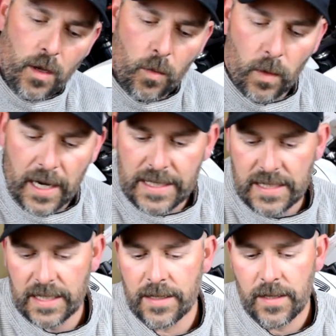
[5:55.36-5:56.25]
What I
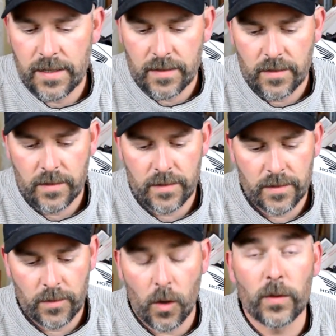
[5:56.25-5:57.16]
did,
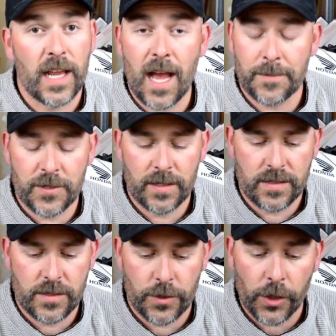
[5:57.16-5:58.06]
only option
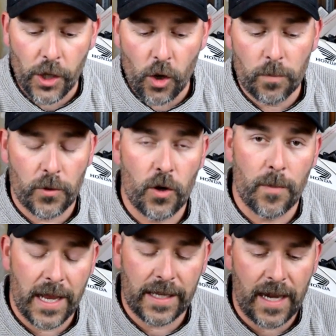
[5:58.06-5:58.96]
is your GoPro
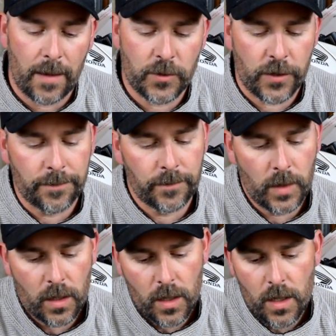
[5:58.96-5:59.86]
mic adapter.
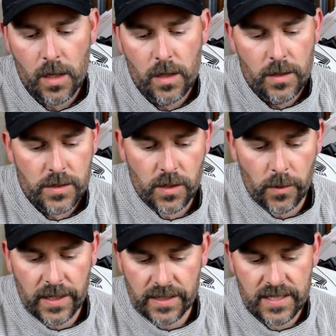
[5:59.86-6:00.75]

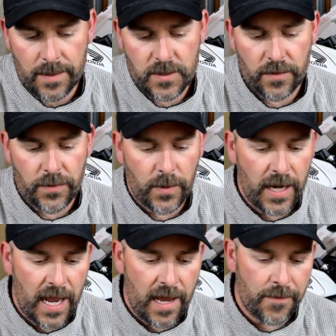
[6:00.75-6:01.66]
So it accepts a
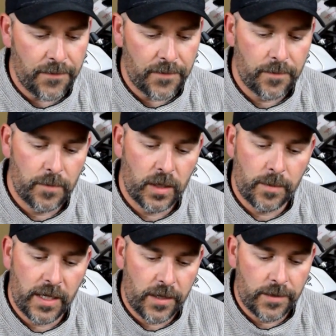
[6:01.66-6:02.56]
3.5
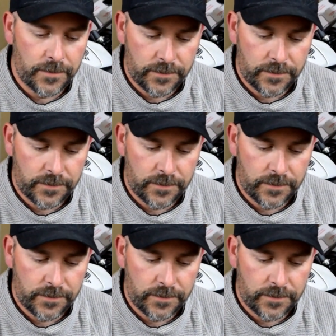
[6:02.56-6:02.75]
millimeter